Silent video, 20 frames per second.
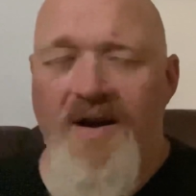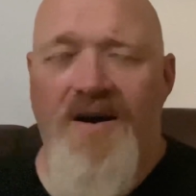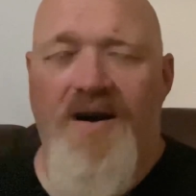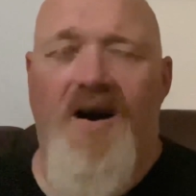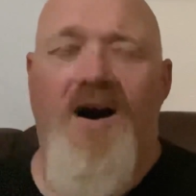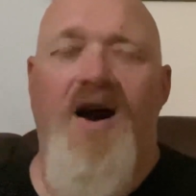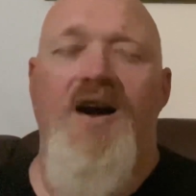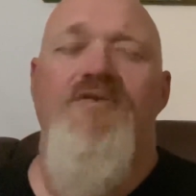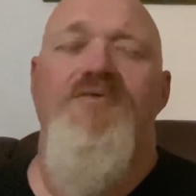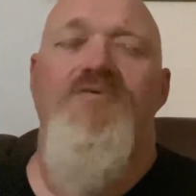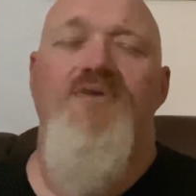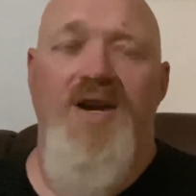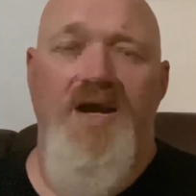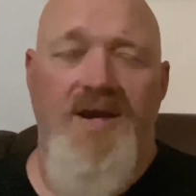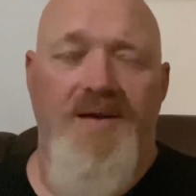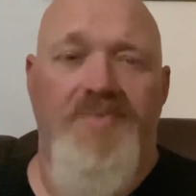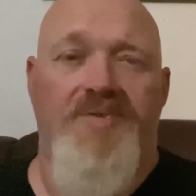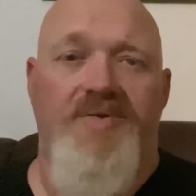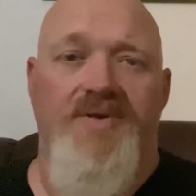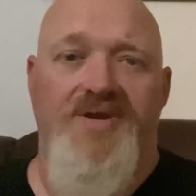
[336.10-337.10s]
I
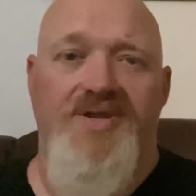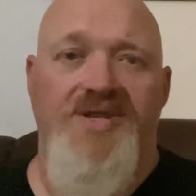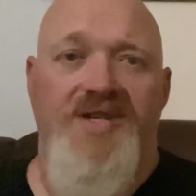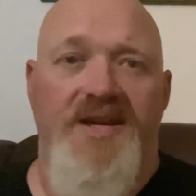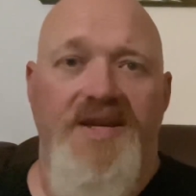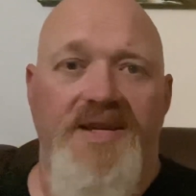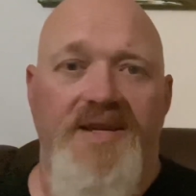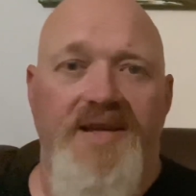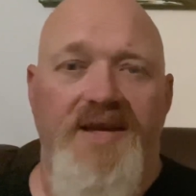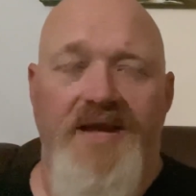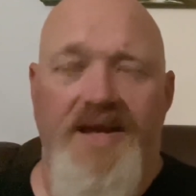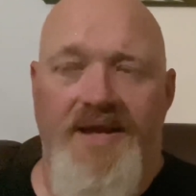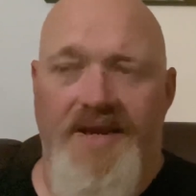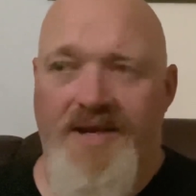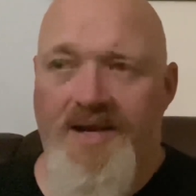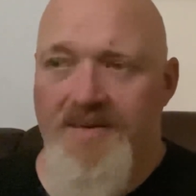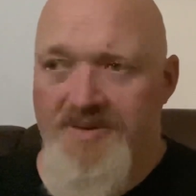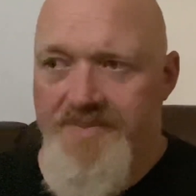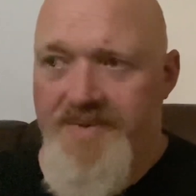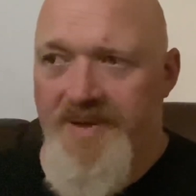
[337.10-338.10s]
really appreciate it. It
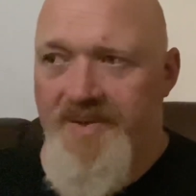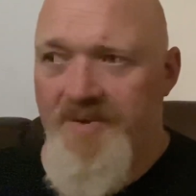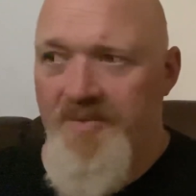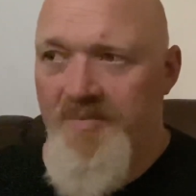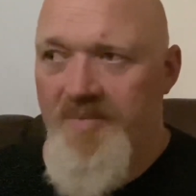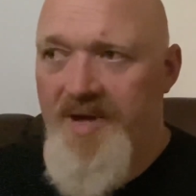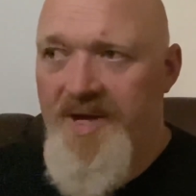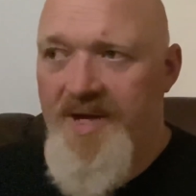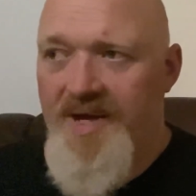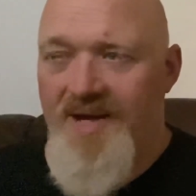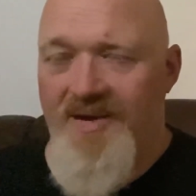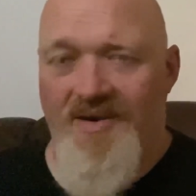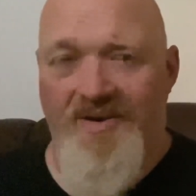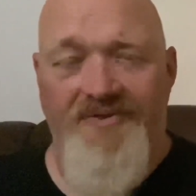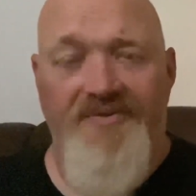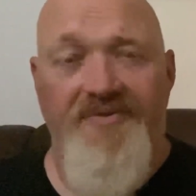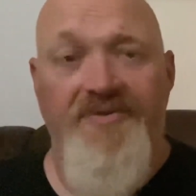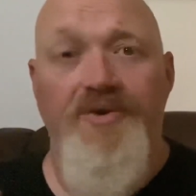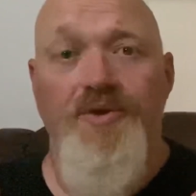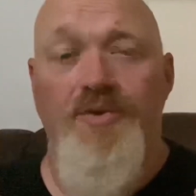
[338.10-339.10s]
comes back on me and I
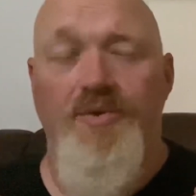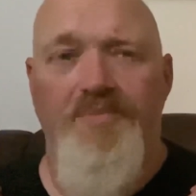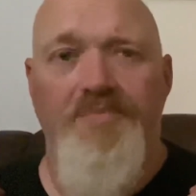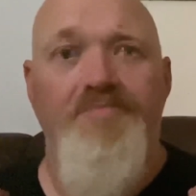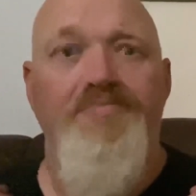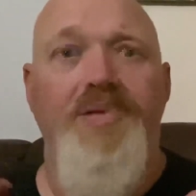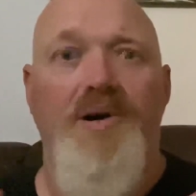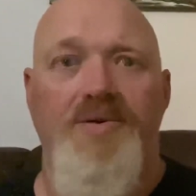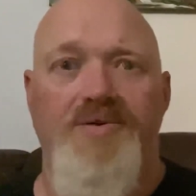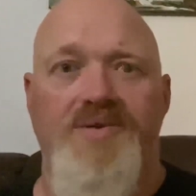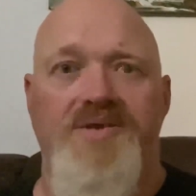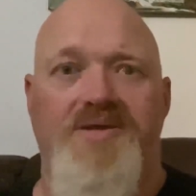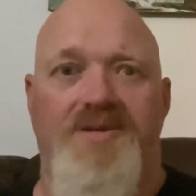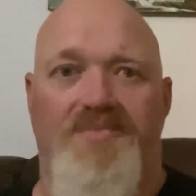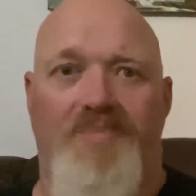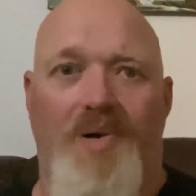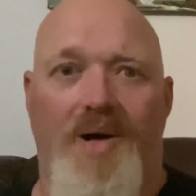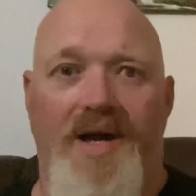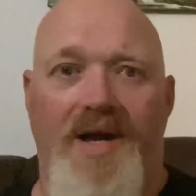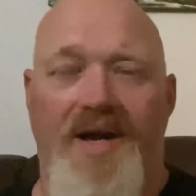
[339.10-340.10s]
feel
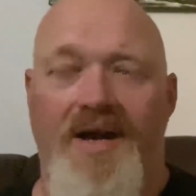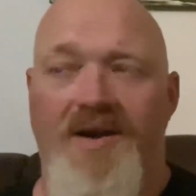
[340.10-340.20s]
bolstered by it,